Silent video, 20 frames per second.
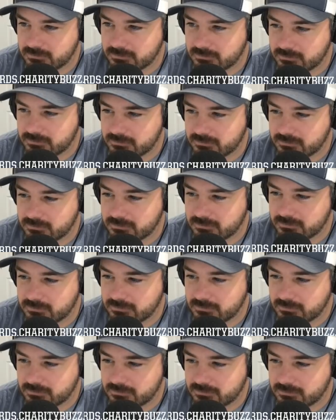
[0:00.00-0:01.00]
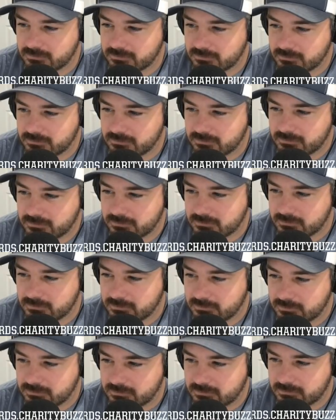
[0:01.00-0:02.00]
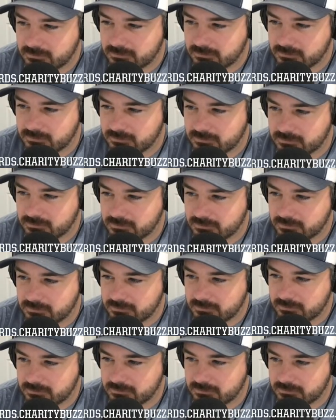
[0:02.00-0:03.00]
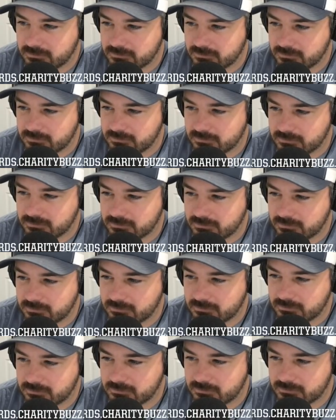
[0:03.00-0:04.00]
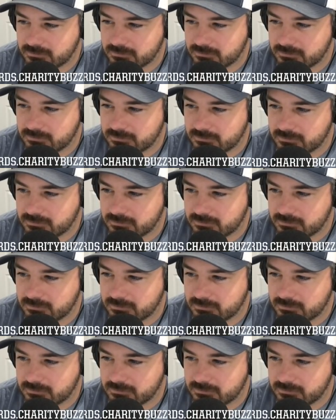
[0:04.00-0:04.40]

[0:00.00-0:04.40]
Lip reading: No words are spoken by the person on screen.